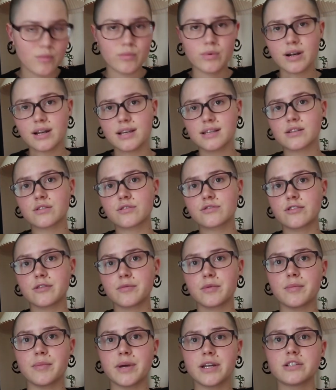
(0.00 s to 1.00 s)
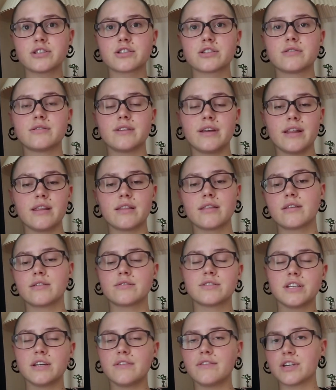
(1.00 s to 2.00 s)
One last honourable mention in the
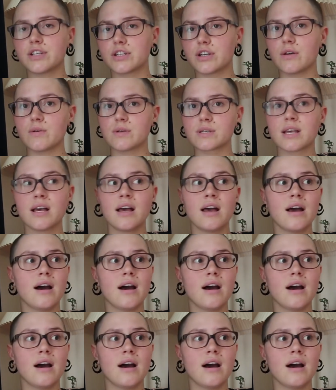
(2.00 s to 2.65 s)
TV shows.